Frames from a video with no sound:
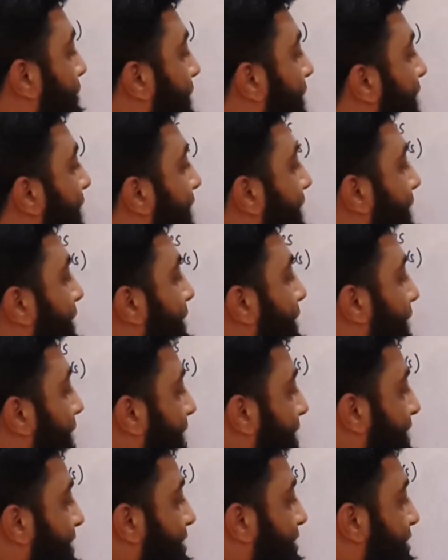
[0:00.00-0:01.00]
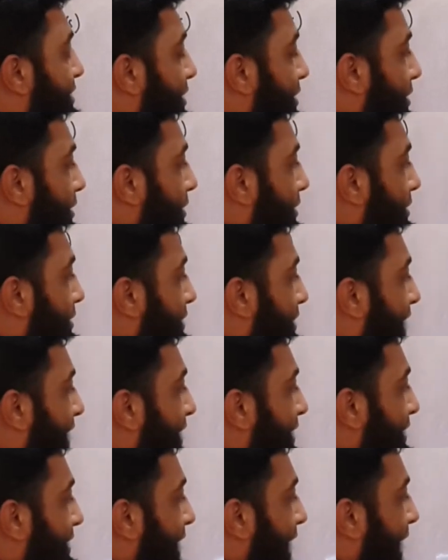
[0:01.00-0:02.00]
3 is
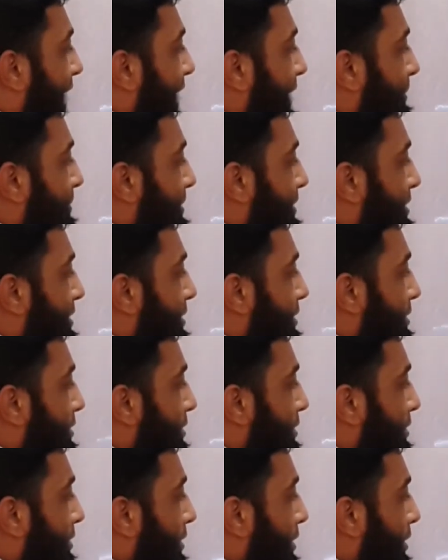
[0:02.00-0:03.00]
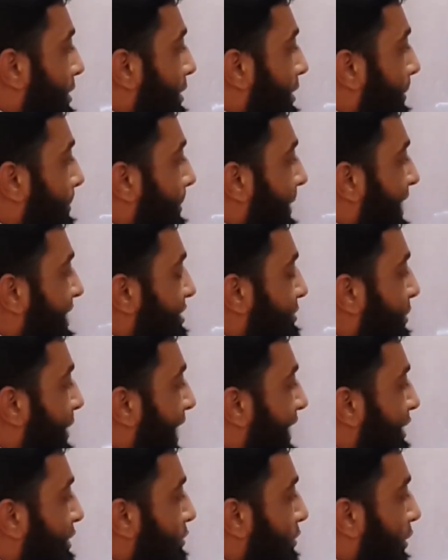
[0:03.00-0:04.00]
10 times the place
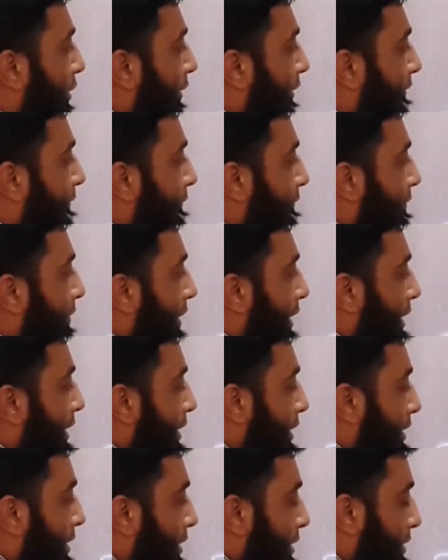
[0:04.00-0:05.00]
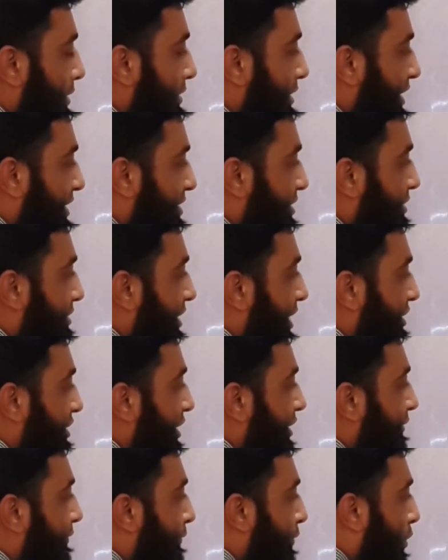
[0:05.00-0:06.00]
value of this
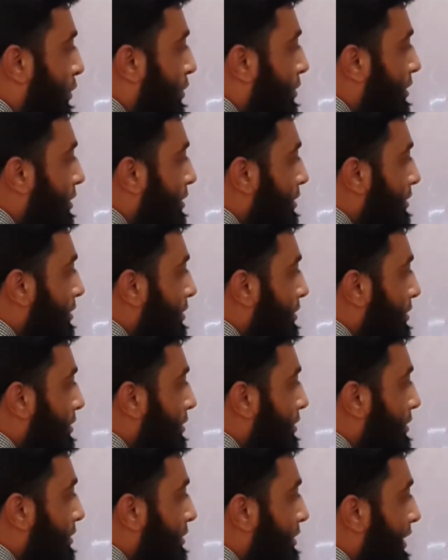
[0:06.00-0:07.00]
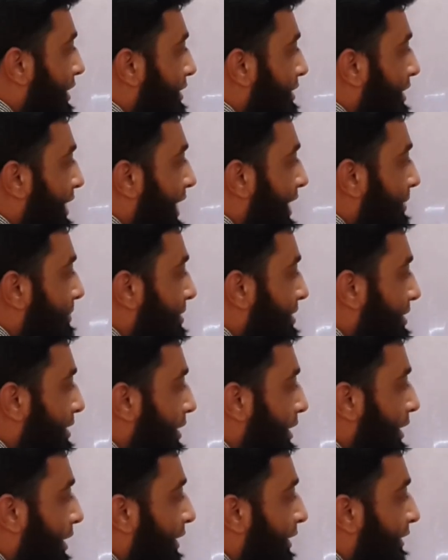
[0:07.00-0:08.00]
digit 4, 10
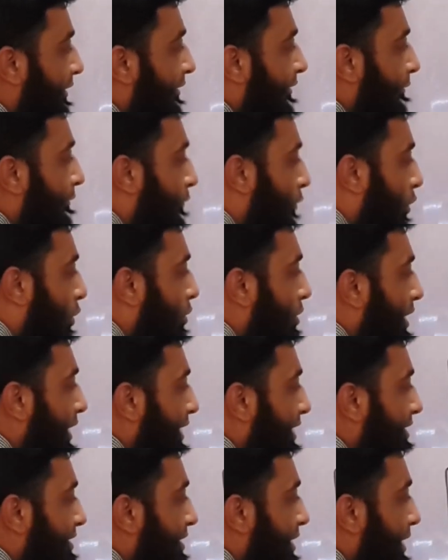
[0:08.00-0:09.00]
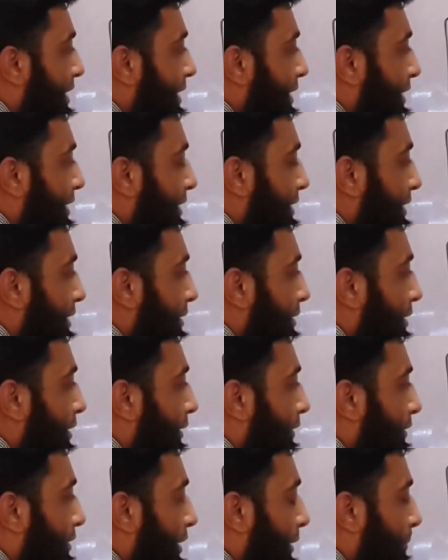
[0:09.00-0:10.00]
times. 4 is
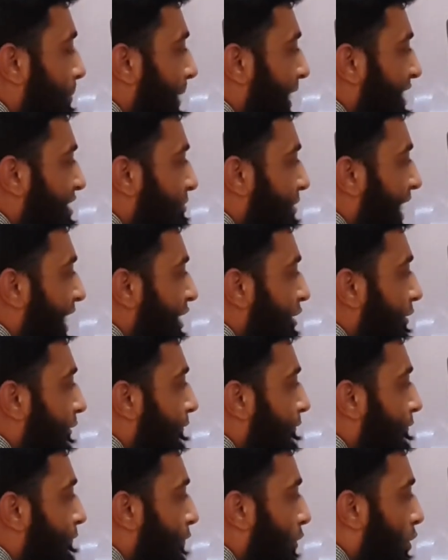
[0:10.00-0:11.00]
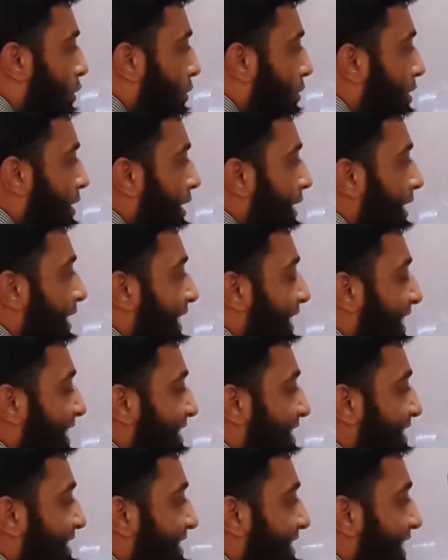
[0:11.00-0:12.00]
the place value of 4
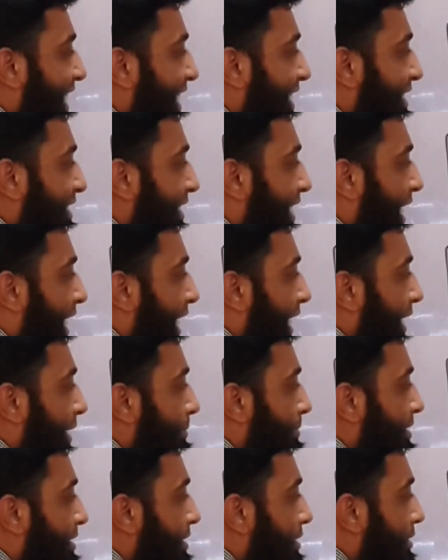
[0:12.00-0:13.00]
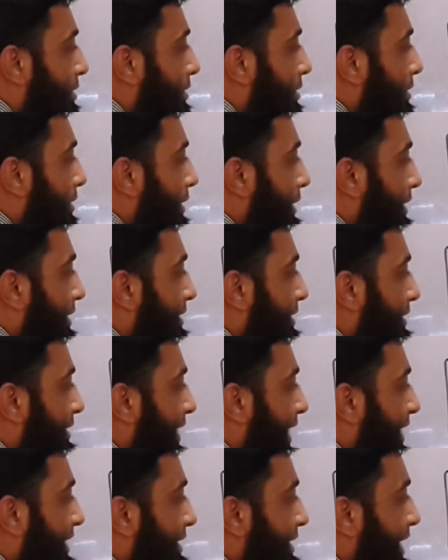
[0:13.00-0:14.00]
is 10 times is
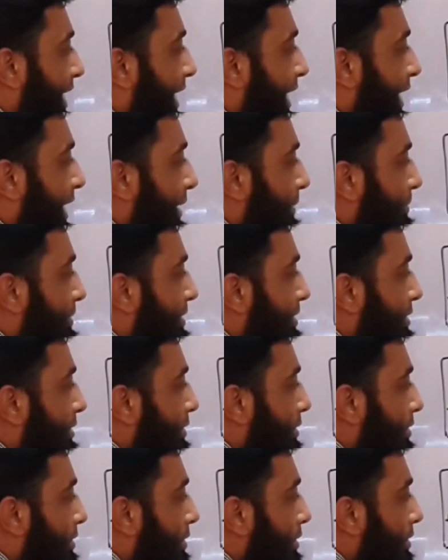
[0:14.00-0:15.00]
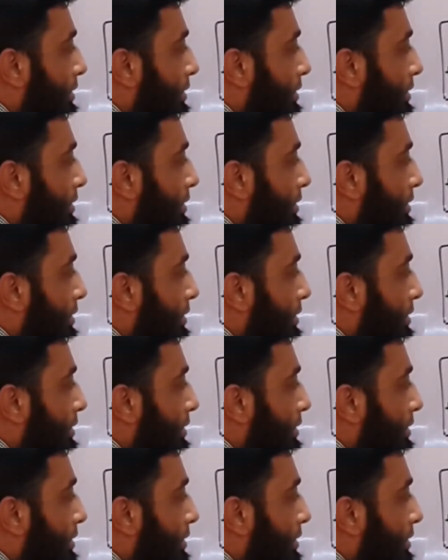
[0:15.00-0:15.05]
10 times